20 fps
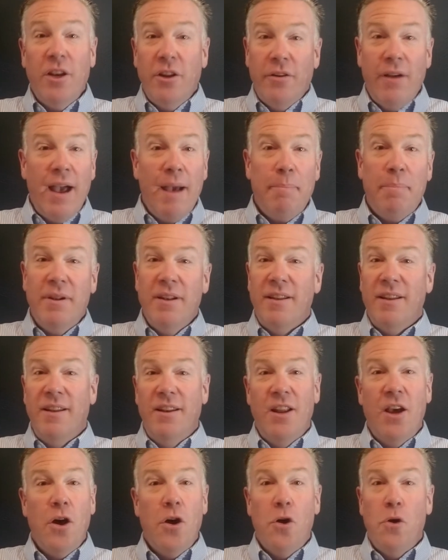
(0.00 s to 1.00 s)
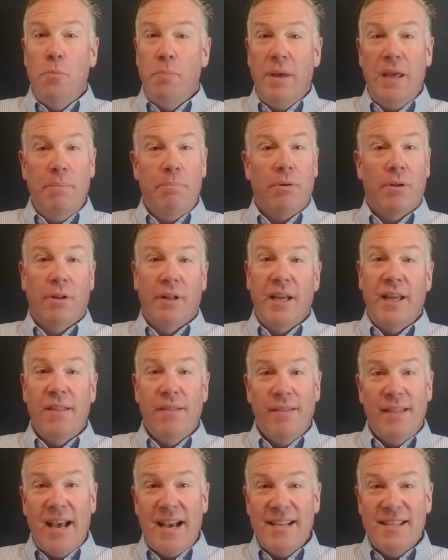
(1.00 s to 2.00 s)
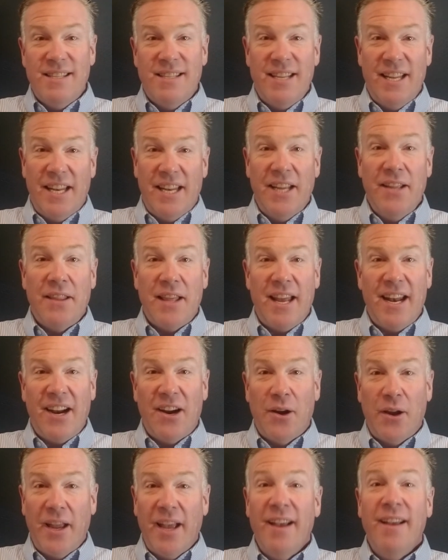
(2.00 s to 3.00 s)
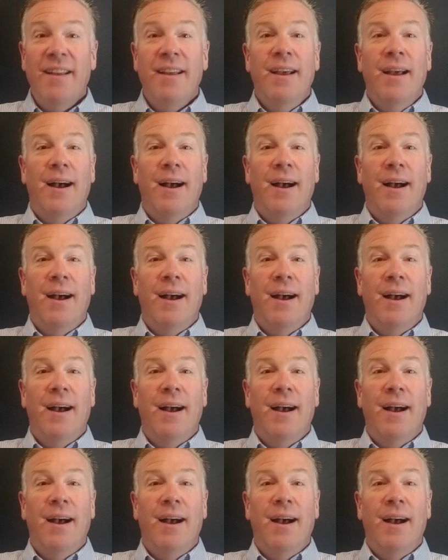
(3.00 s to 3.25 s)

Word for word: you happen to know people in that city, that area,